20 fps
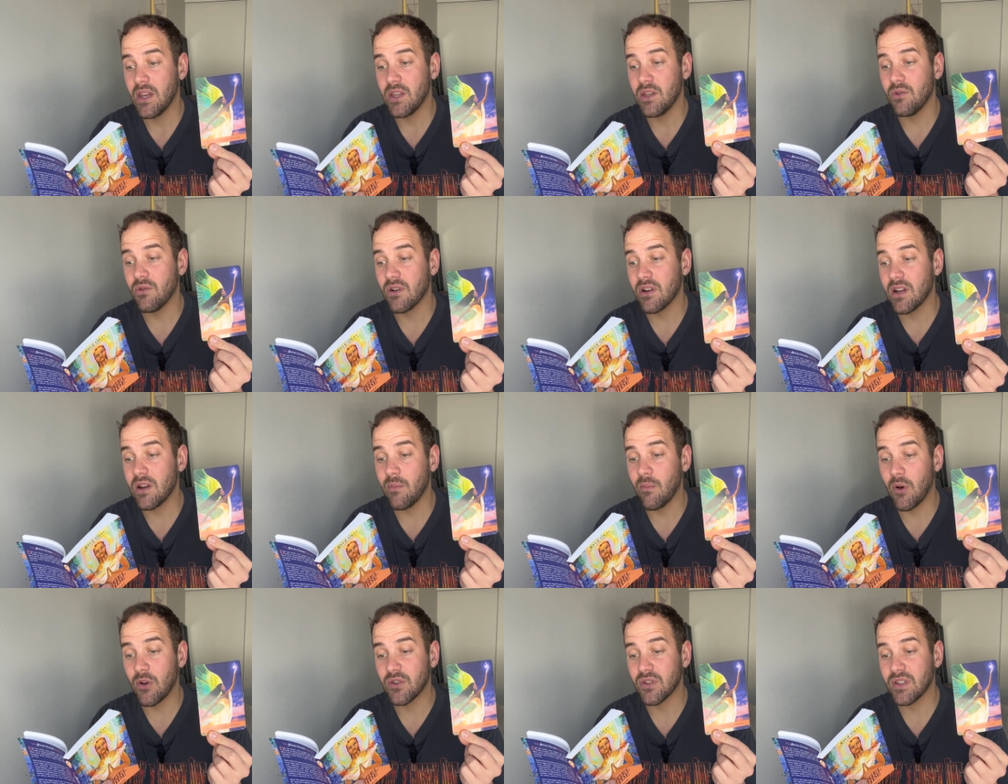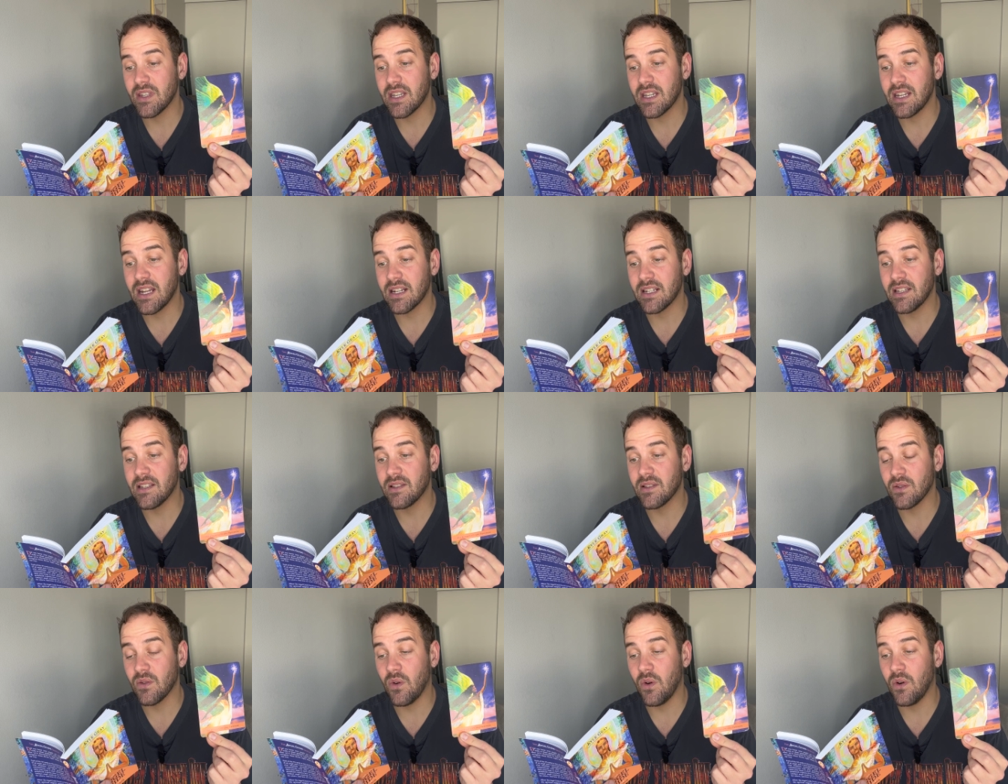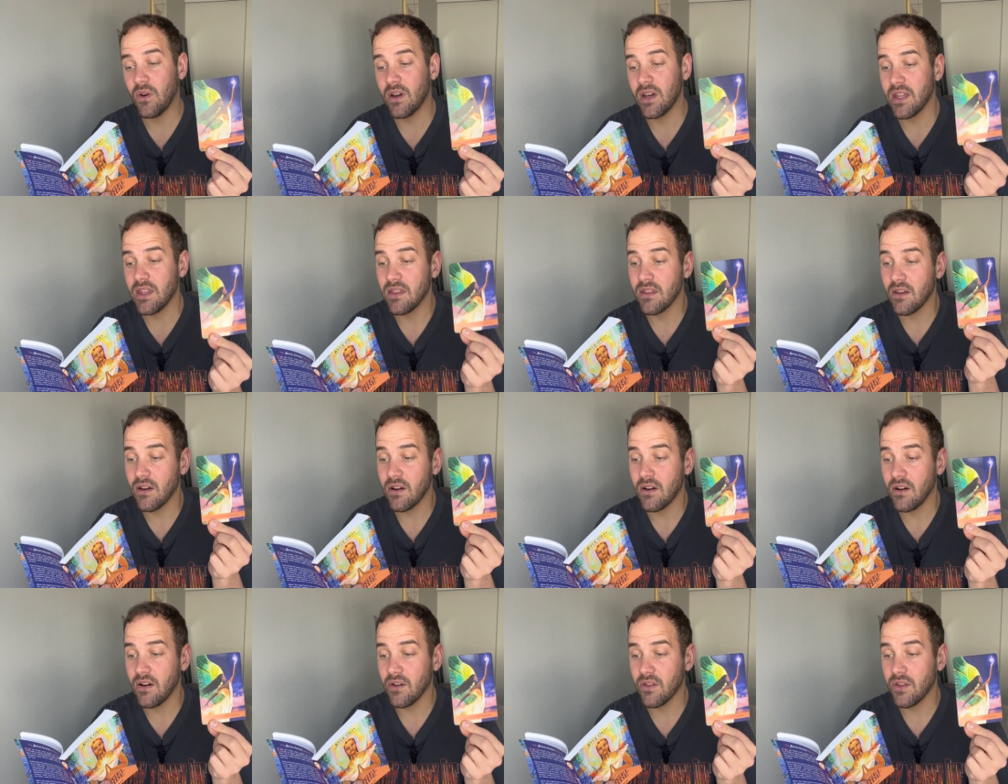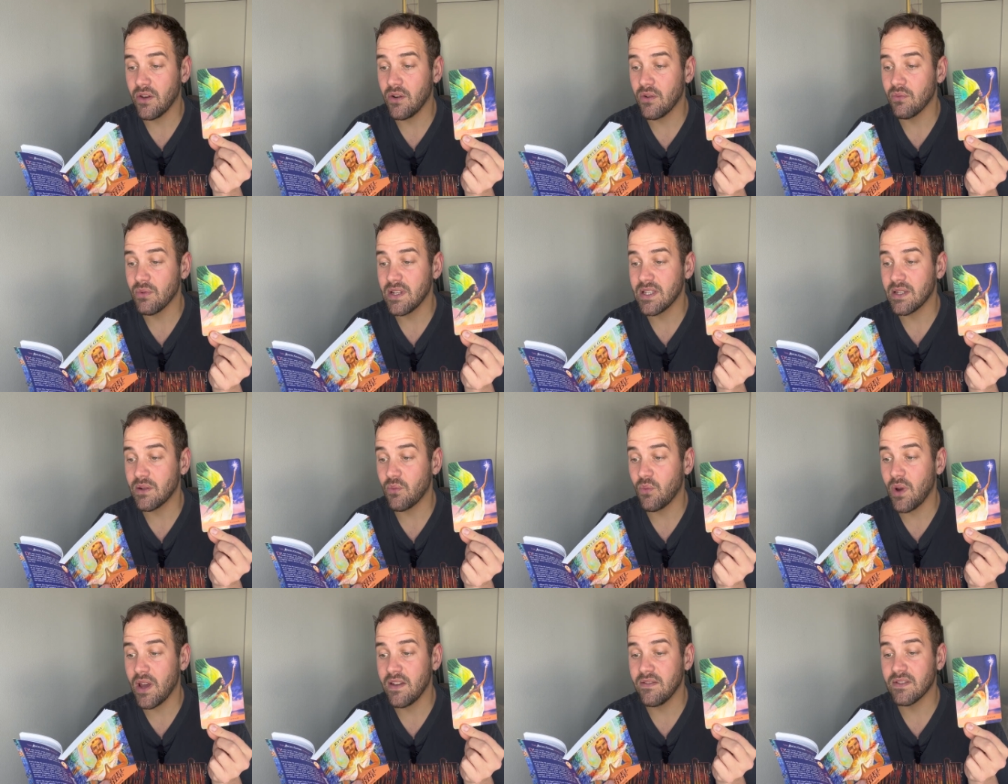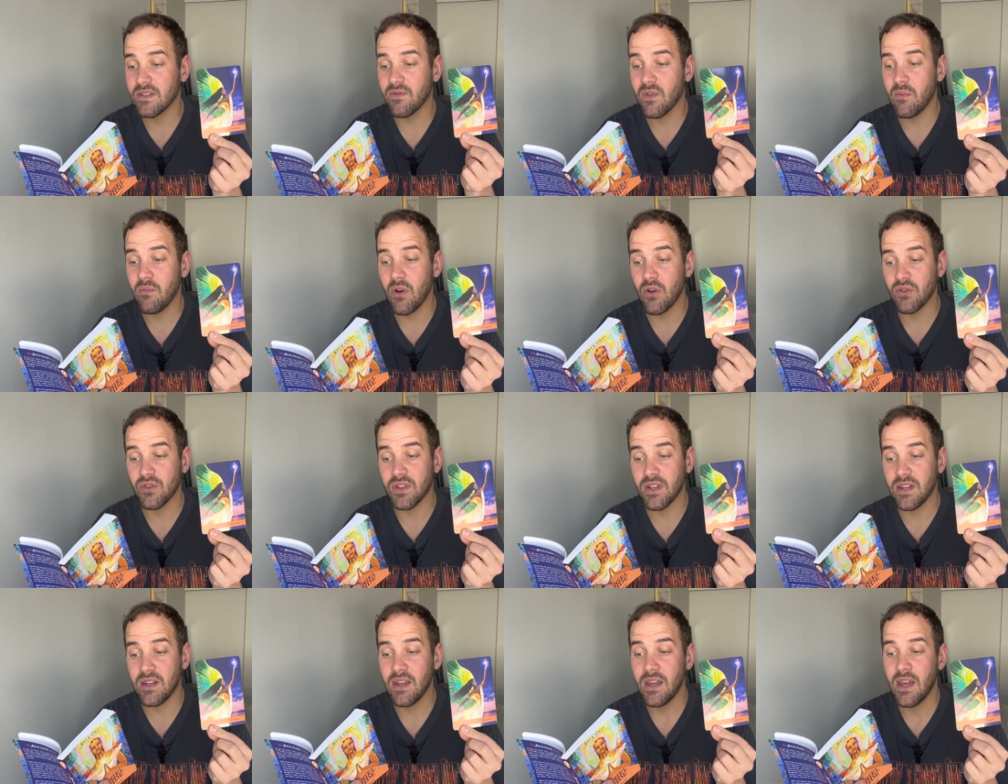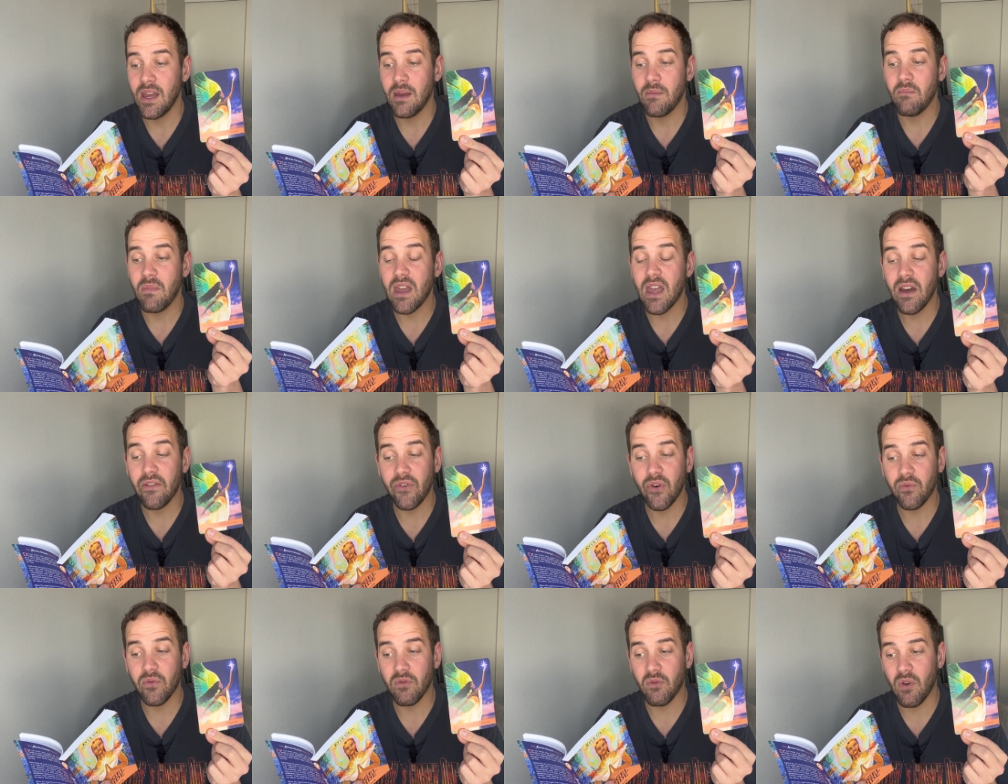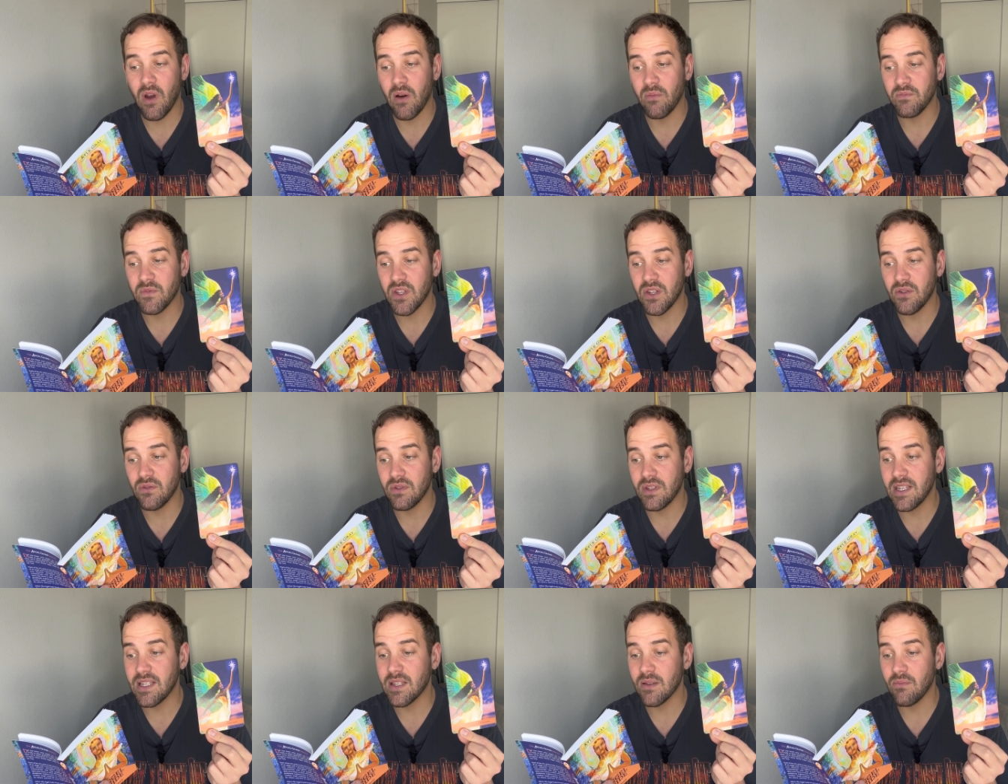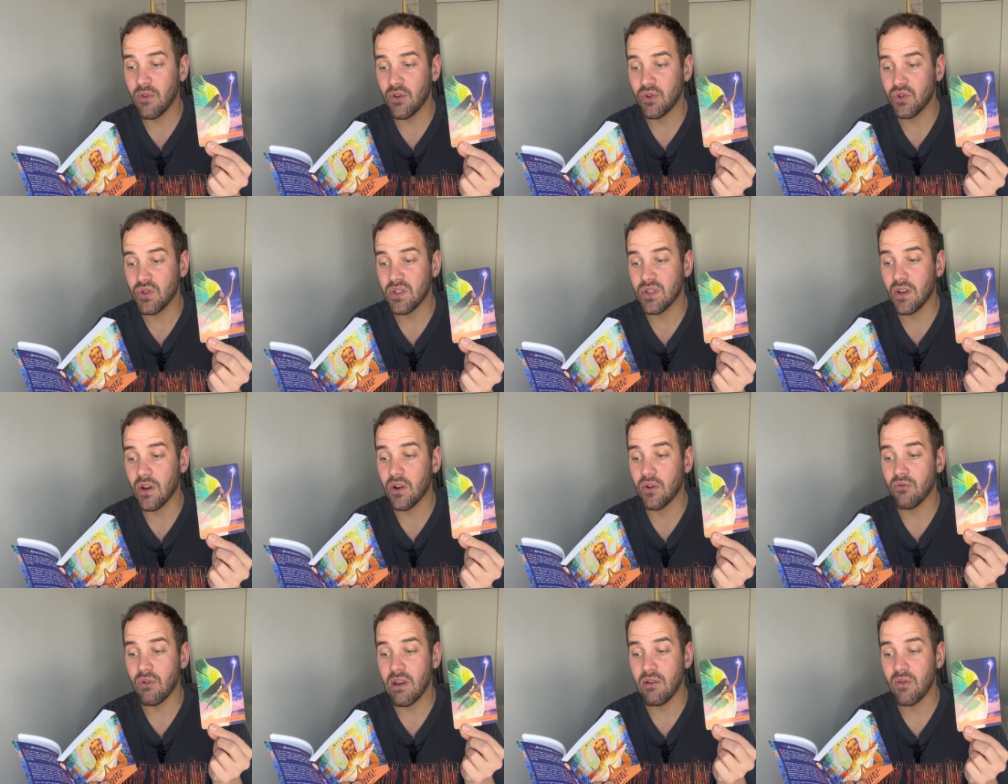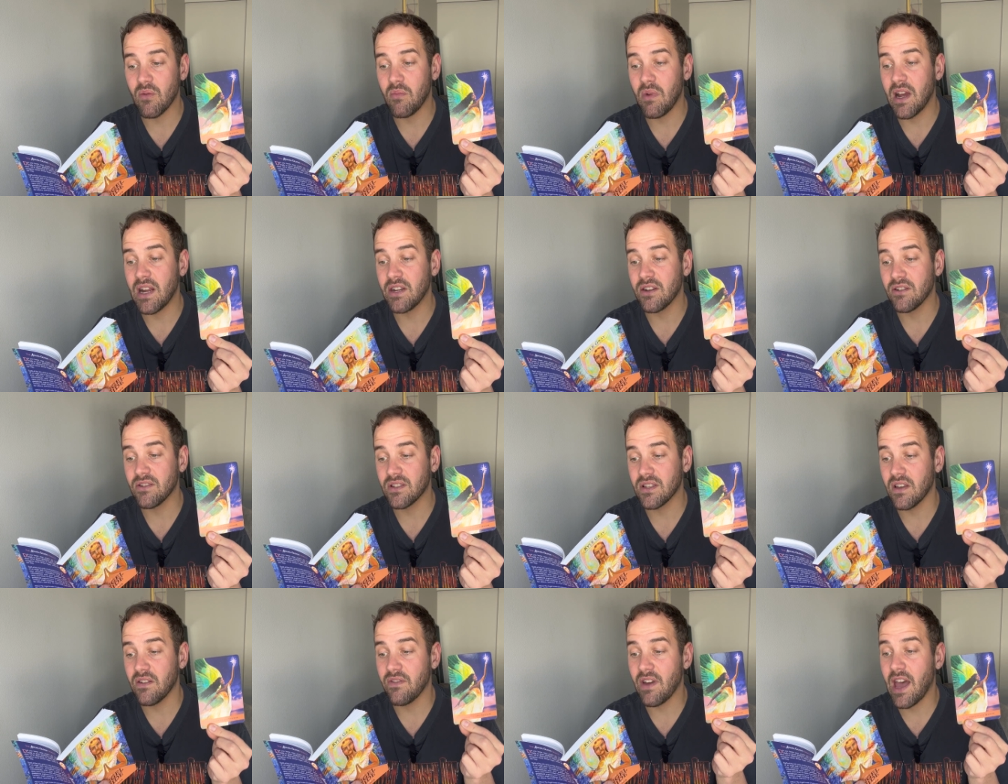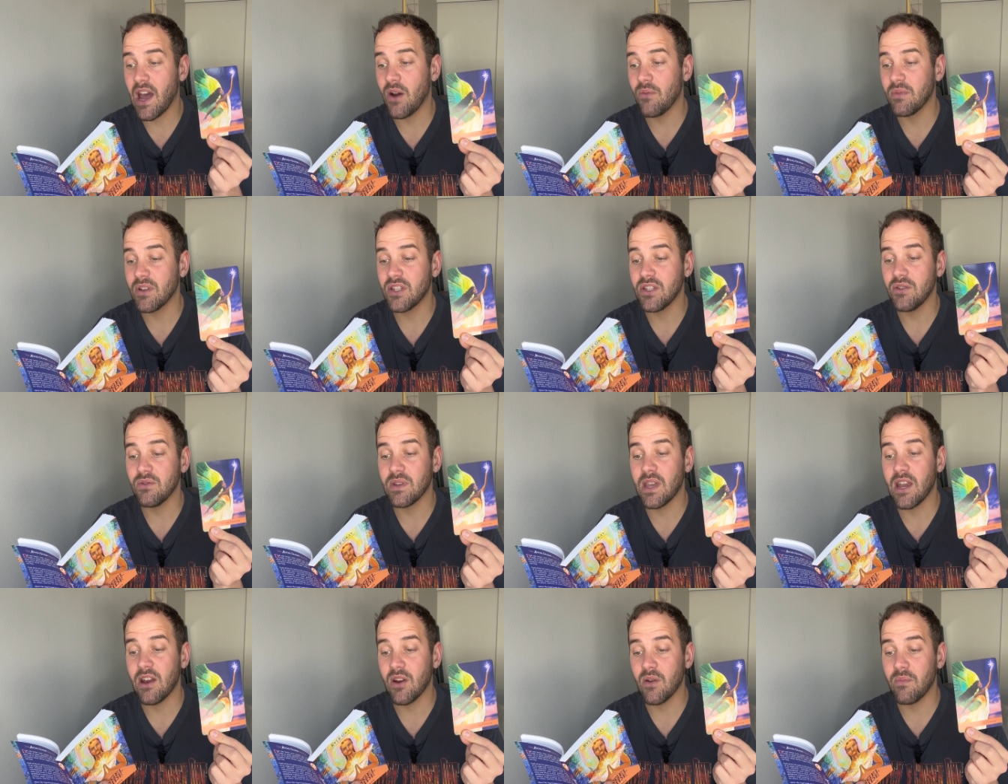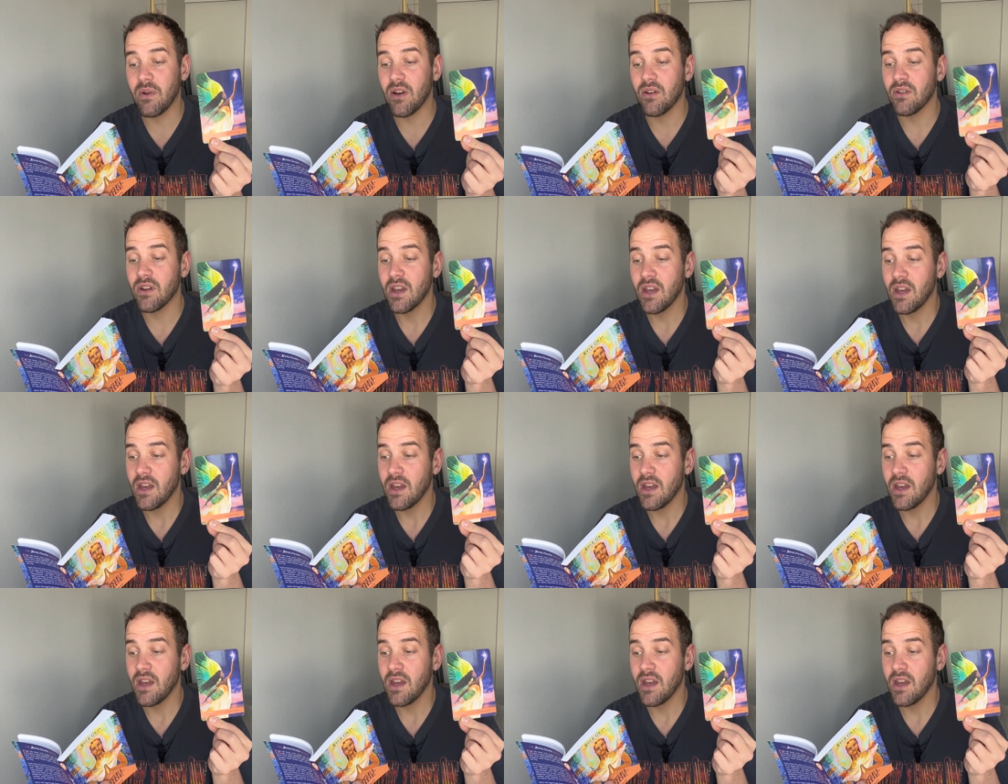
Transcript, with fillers: You are an emotionally connected soul, and although recent waves of emotion may have overwhelmed you, these emotions are great reminders of how much you care about